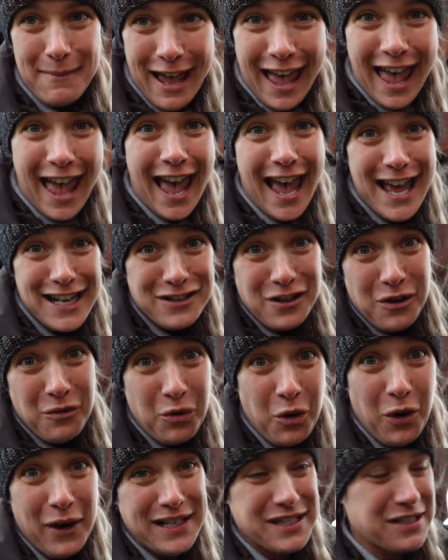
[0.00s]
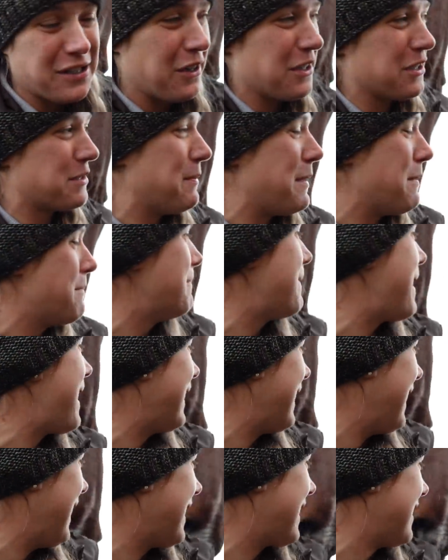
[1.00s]
ahead of what is going to be
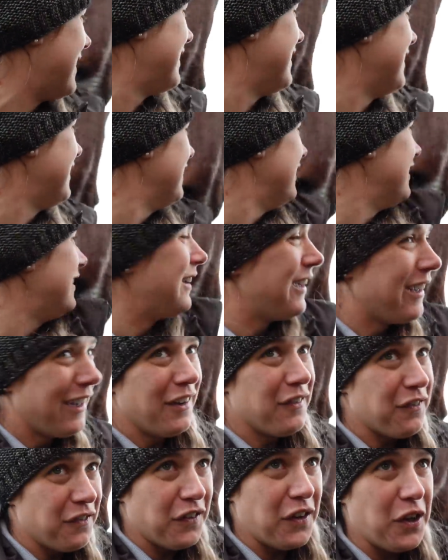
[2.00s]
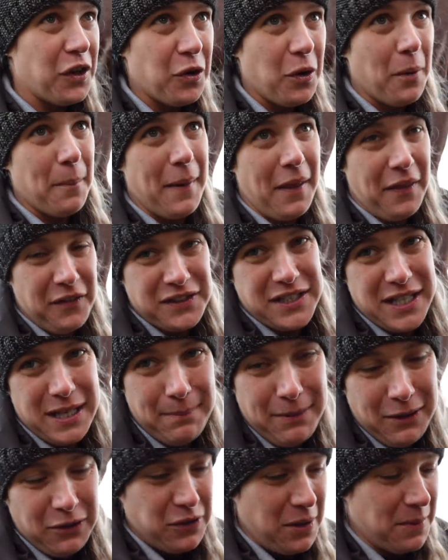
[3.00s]
manic few months in
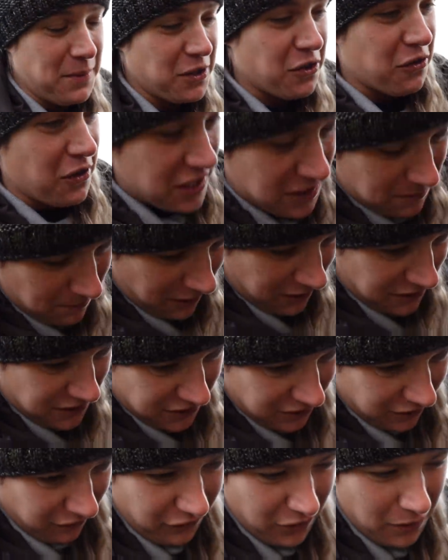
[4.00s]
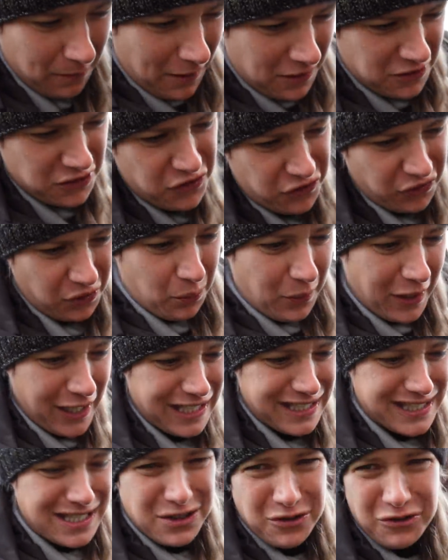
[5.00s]
the build up to Christmas. Few months, few
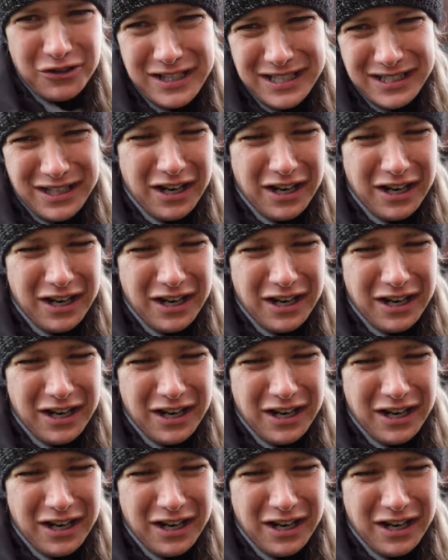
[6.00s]
weeks. It's already